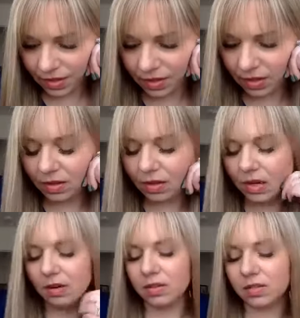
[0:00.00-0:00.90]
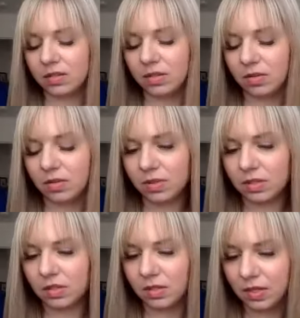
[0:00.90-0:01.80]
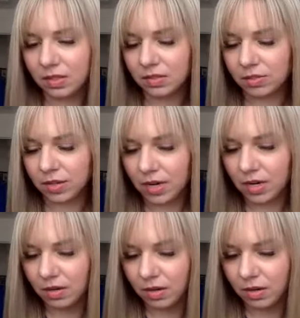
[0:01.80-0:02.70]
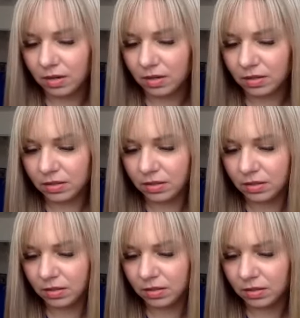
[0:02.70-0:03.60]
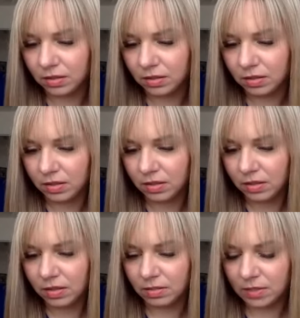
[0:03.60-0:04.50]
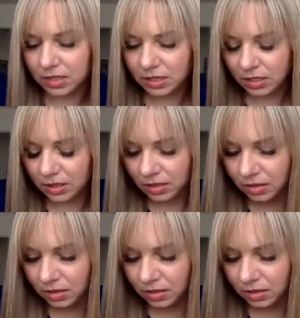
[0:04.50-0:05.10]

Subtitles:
think Aaron Stones has a training on it. Let me see.